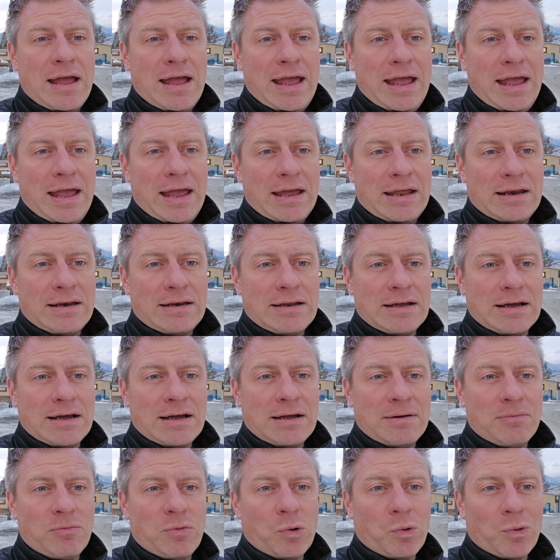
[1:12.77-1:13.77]
And
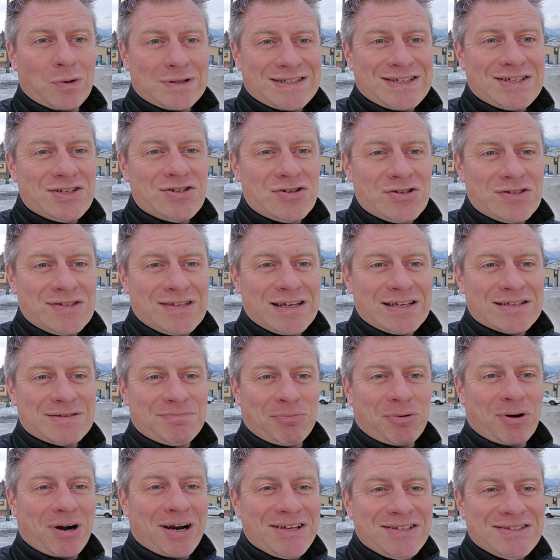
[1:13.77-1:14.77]
uh, but what's interesting is
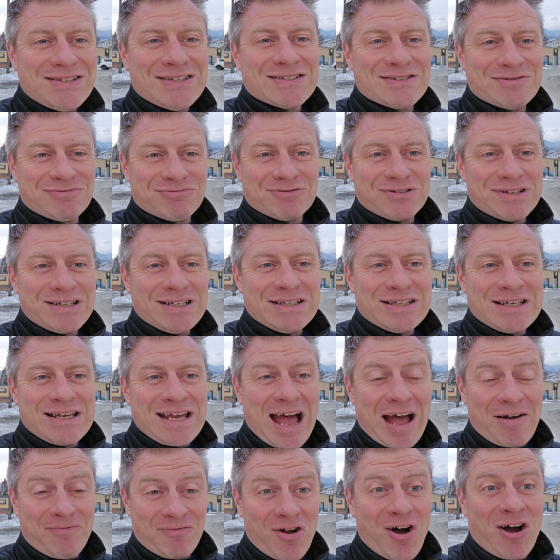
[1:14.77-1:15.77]
prices really
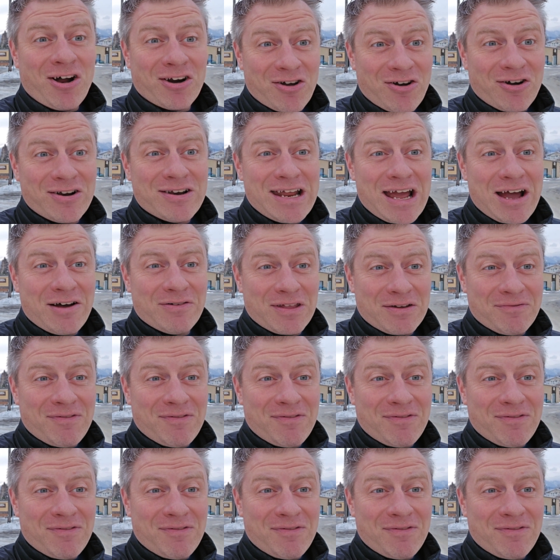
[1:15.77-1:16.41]
have not gone down.